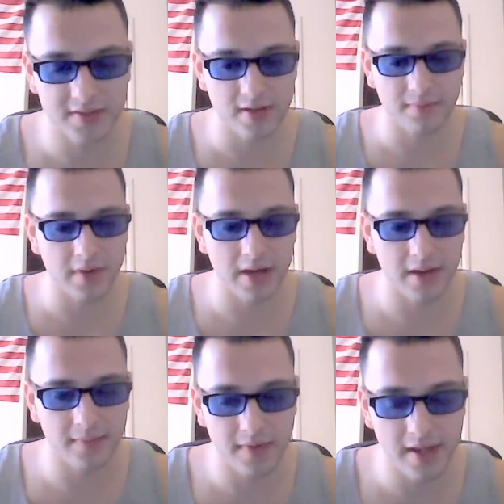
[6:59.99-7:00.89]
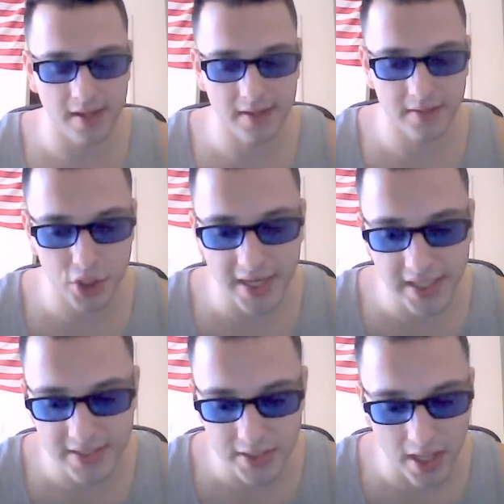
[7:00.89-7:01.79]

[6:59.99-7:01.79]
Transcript: some Chinese